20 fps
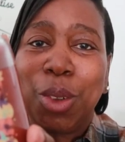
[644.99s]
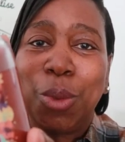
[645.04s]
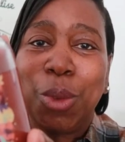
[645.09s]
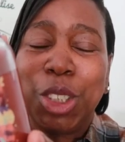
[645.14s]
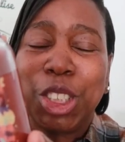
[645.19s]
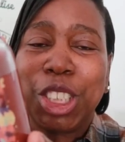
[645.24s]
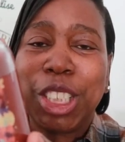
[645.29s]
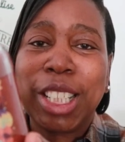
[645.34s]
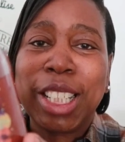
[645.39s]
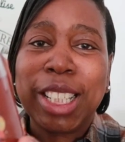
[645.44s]

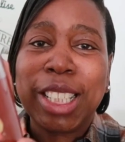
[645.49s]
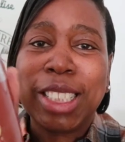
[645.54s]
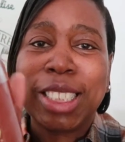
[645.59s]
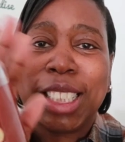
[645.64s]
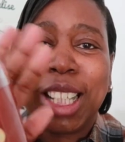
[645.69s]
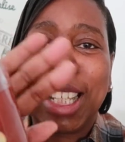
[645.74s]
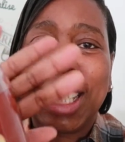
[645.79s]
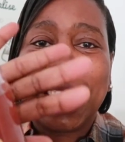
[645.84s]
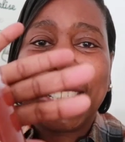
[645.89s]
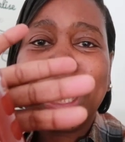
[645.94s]
which
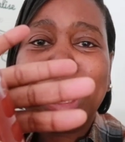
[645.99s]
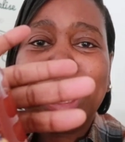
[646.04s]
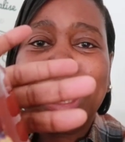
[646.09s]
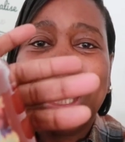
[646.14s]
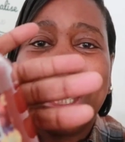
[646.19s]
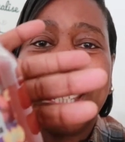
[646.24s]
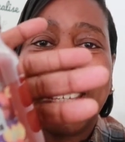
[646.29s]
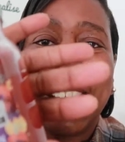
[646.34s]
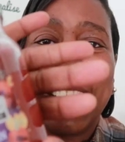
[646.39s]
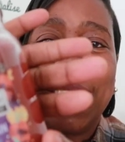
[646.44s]
is a
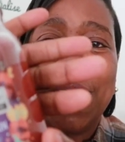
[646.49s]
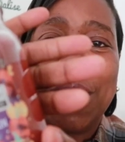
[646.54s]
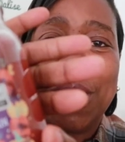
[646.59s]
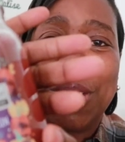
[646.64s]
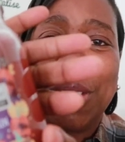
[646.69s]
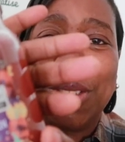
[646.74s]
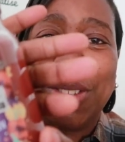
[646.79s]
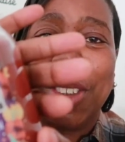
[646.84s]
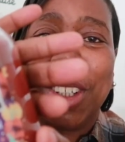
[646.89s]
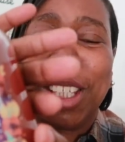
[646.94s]
Yankee
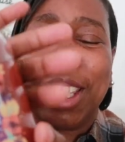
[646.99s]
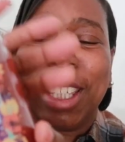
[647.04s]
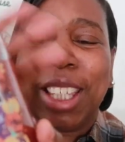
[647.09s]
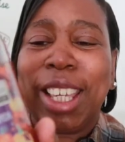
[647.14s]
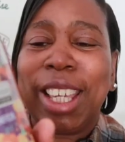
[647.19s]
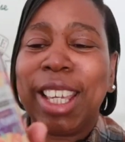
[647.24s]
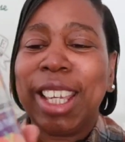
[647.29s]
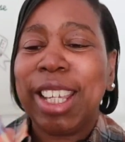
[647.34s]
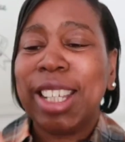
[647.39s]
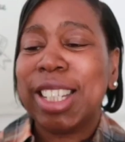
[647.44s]
candle,
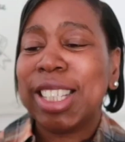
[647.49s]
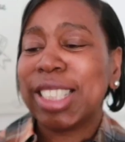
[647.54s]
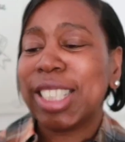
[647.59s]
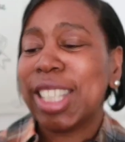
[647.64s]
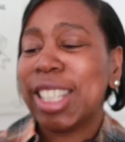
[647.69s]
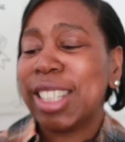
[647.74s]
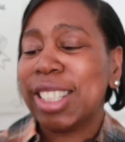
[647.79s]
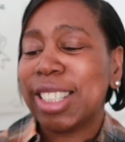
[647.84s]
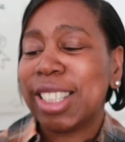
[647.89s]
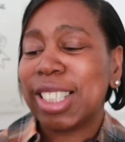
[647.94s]
okay, and it's
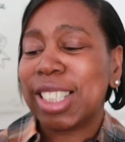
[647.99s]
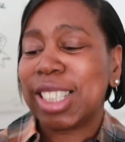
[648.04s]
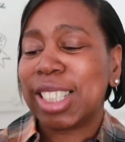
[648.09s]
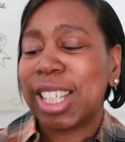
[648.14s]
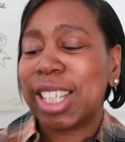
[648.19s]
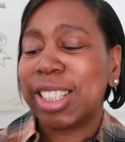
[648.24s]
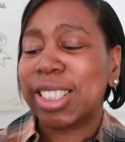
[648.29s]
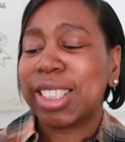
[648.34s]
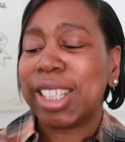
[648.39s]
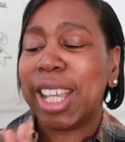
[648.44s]
in the
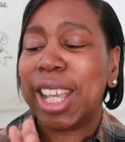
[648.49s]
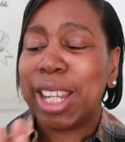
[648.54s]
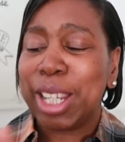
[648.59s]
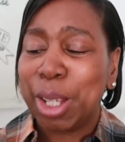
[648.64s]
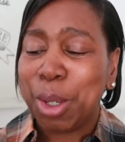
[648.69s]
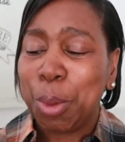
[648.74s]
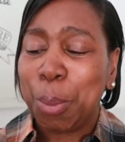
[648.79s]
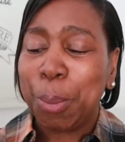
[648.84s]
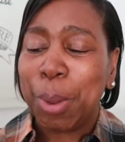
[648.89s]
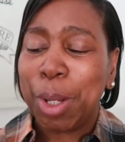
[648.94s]
scent
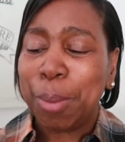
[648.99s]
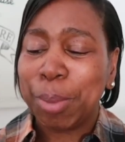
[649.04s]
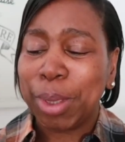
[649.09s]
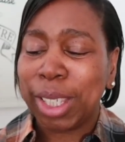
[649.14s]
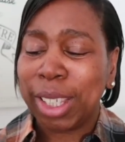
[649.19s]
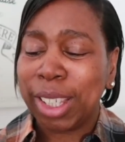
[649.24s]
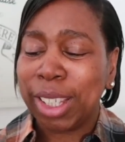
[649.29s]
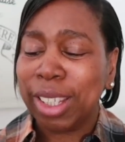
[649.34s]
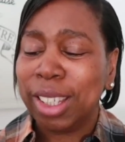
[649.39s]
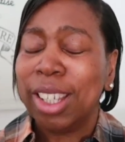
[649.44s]
Hello
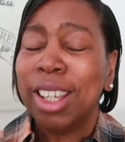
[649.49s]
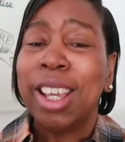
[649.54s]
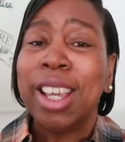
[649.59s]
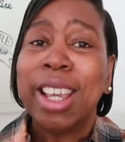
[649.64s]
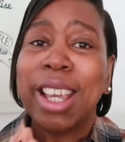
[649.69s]
Pumpkin.